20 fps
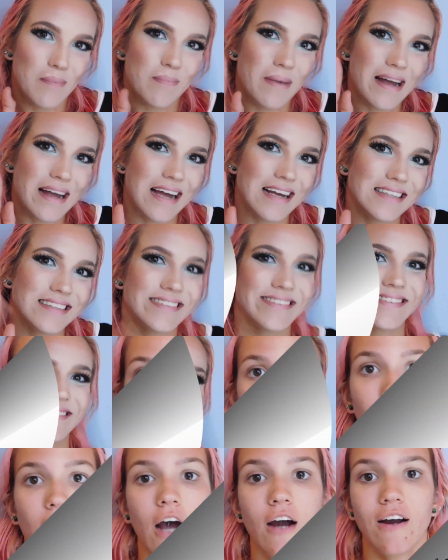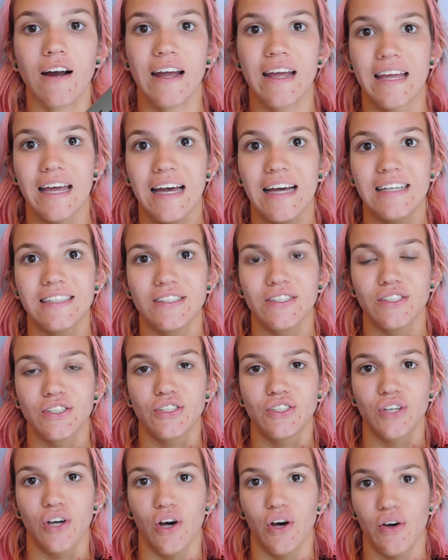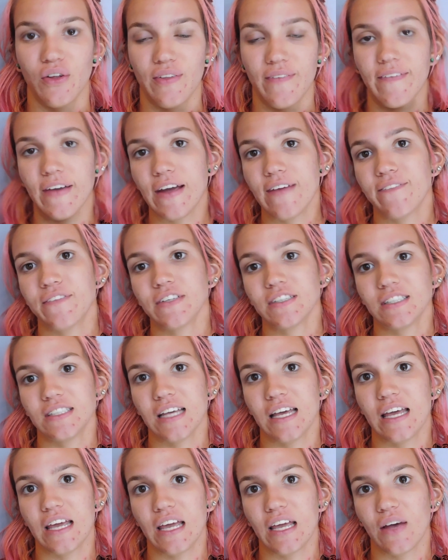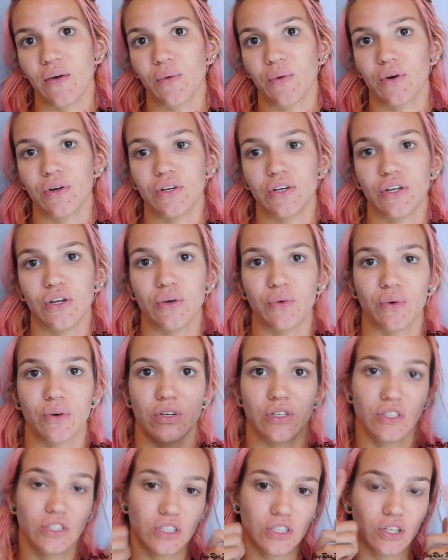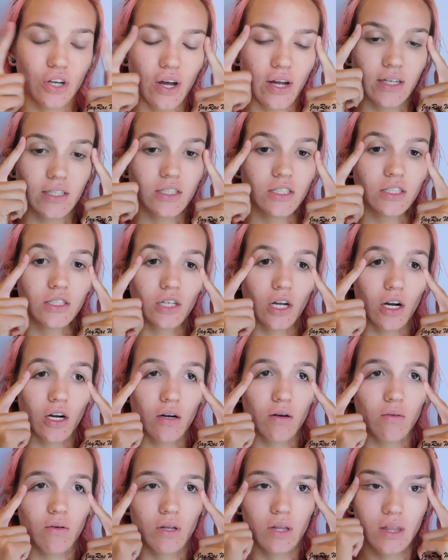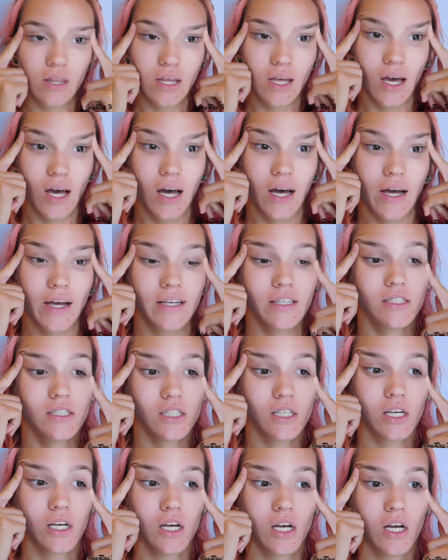Bye guys. Alright guys, so the very first thing we're going to do, we're going to just go ahead and start with the eyes.